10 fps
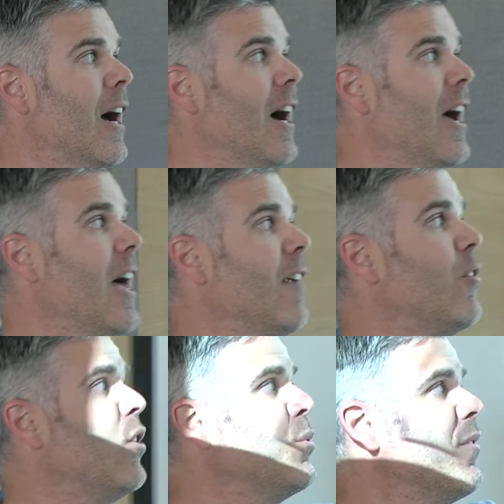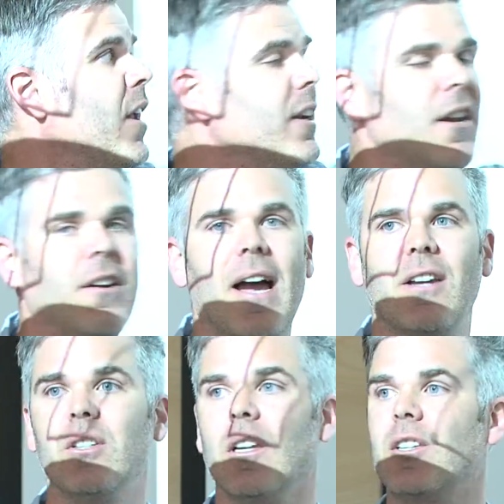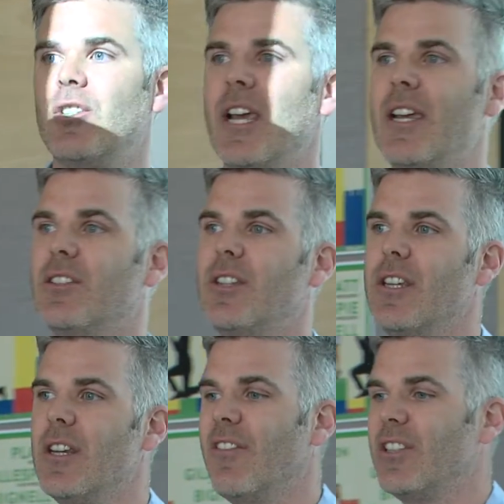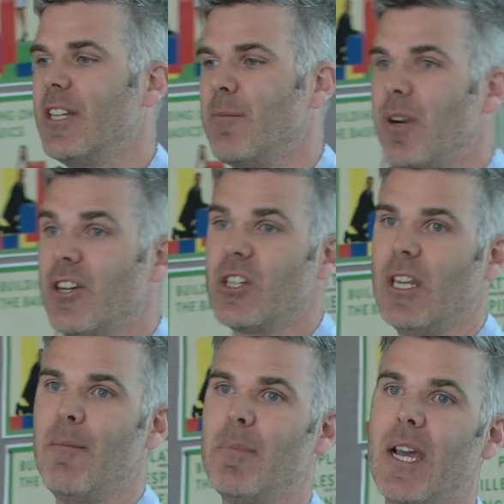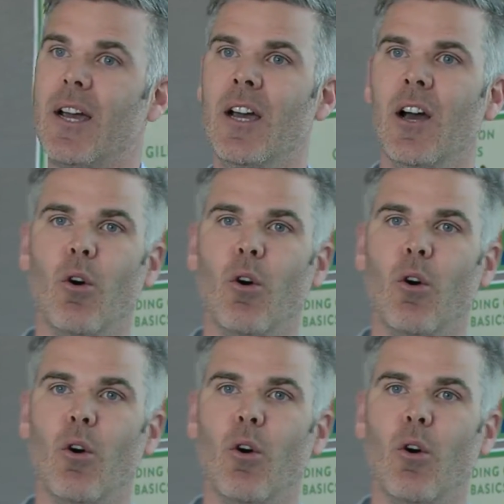And of course, we've got an international exchange to the University of British Columbia